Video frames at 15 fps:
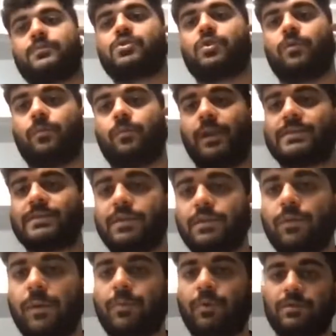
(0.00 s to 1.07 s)
So let's say
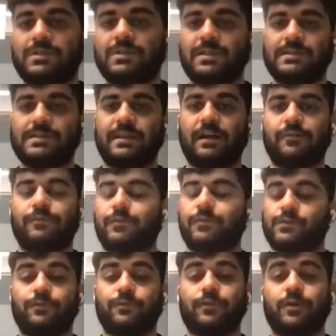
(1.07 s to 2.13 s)
you approach these
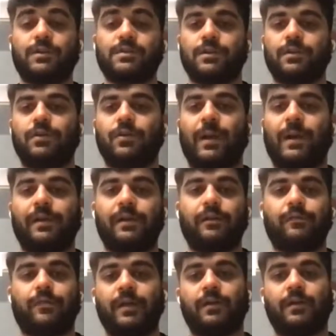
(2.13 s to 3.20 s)
graphics. So first you
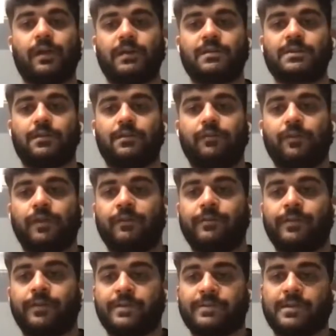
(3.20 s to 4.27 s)
identify a cluster of
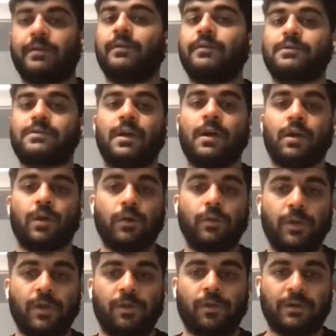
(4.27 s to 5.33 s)
graphic designers.
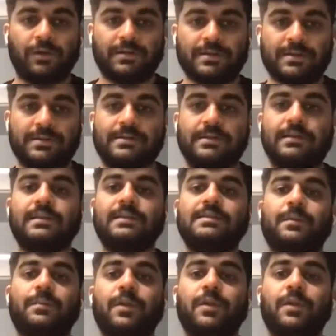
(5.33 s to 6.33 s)
Could be colleges. These are